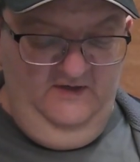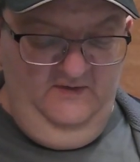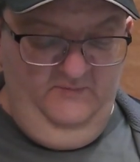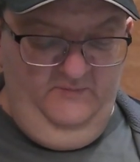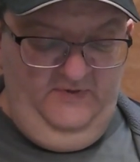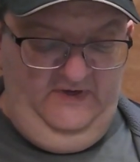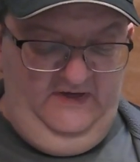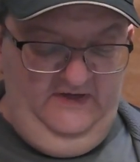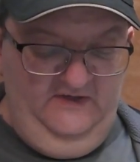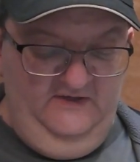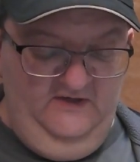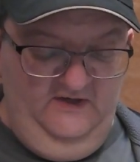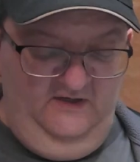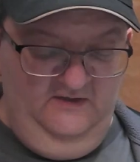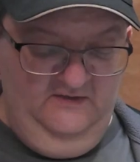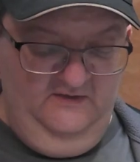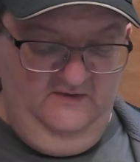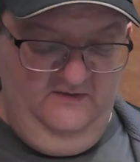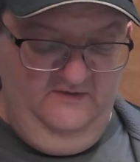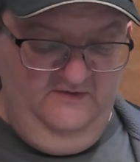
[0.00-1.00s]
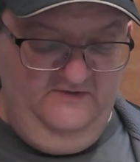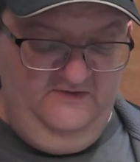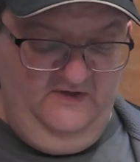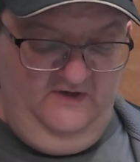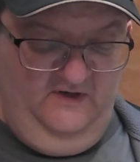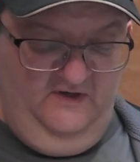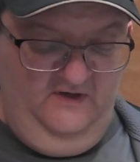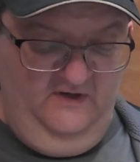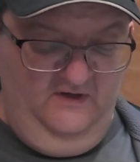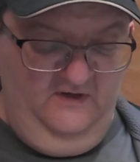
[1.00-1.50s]
Paint colors
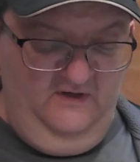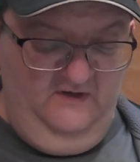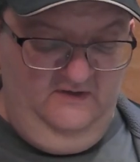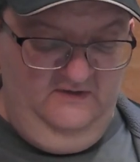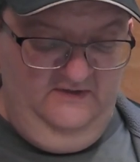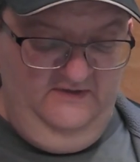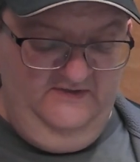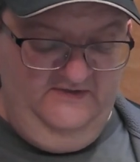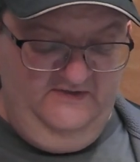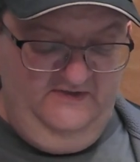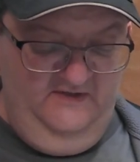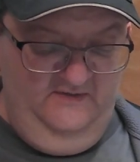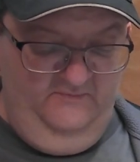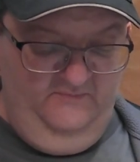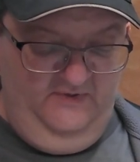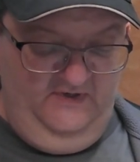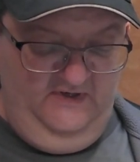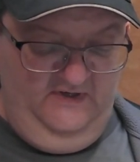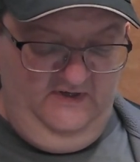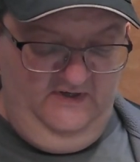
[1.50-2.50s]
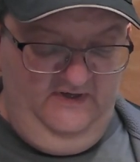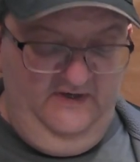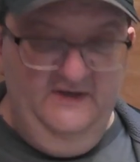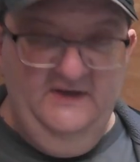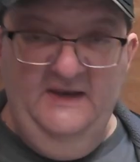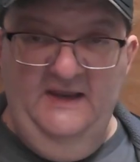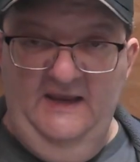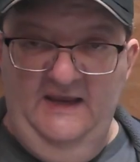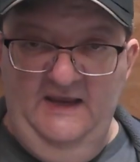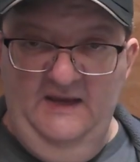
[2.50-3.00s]
are listed by
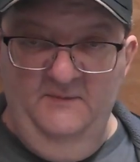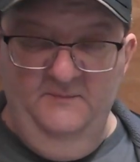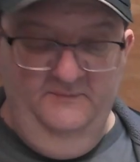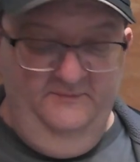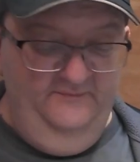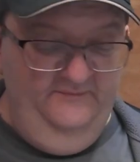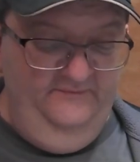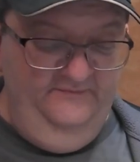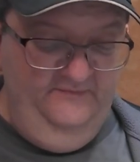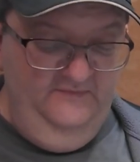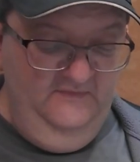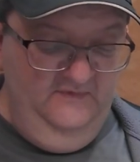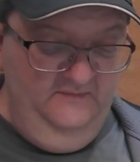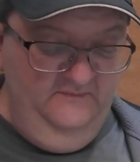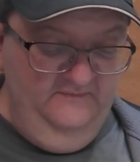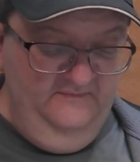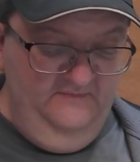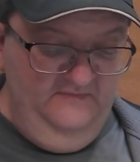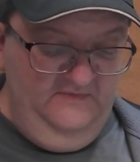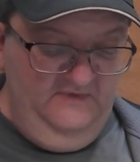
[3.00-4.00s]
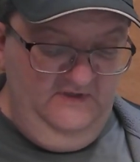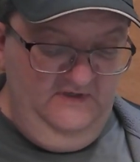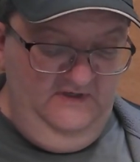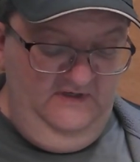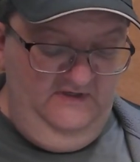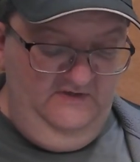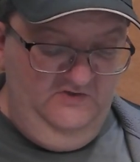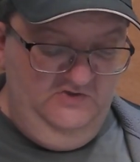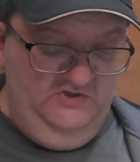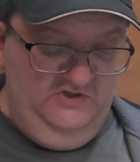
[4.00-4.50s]
name
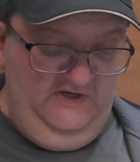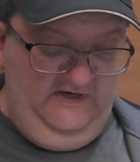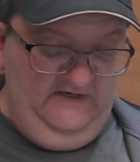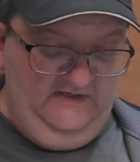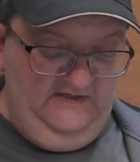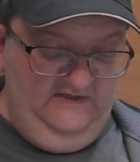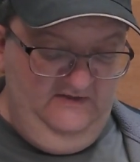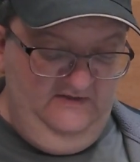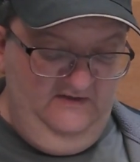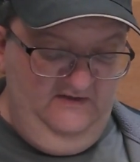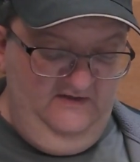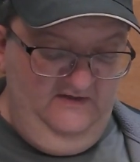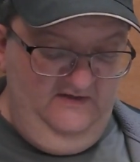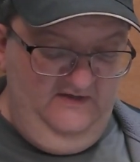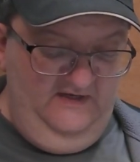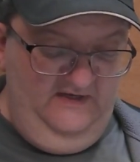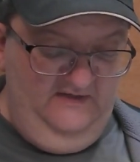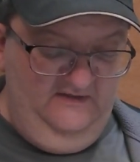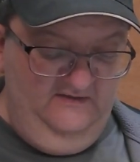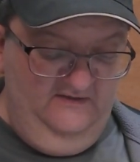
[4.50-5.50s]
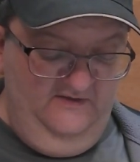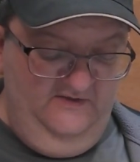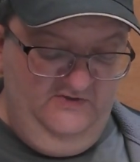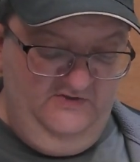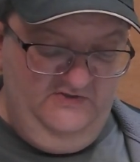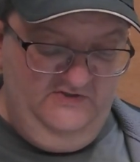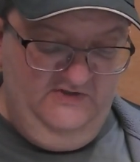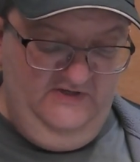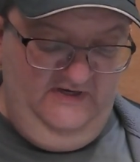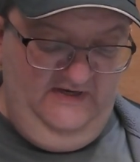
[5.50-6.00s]
in Czech and
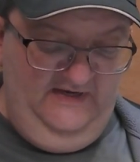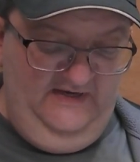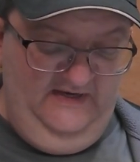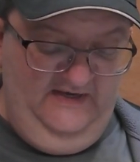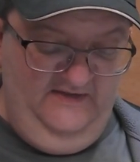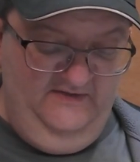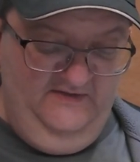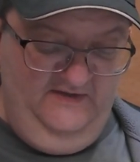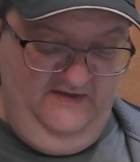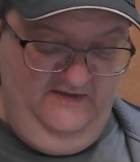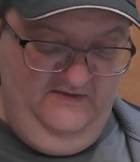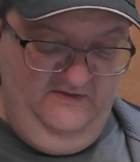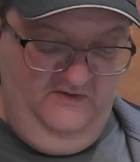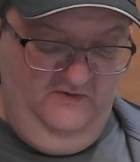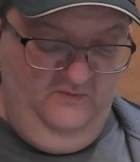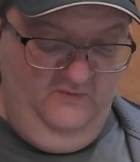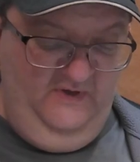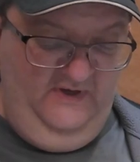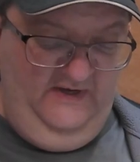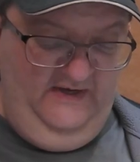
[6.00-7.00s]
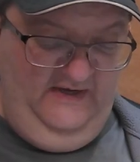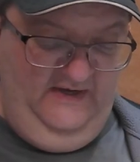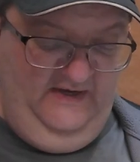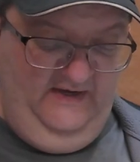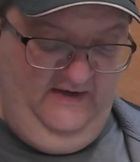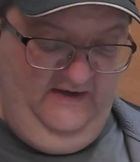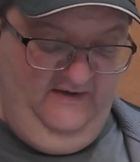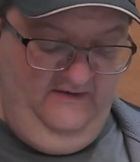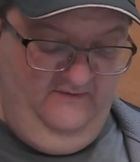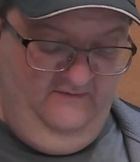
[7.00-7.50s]
English, and then you
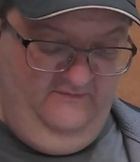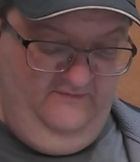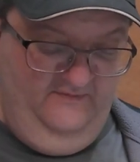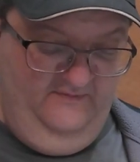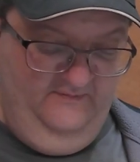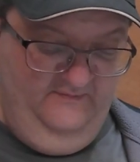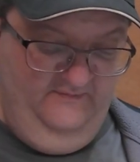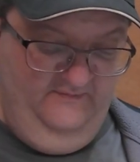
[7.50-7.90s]
have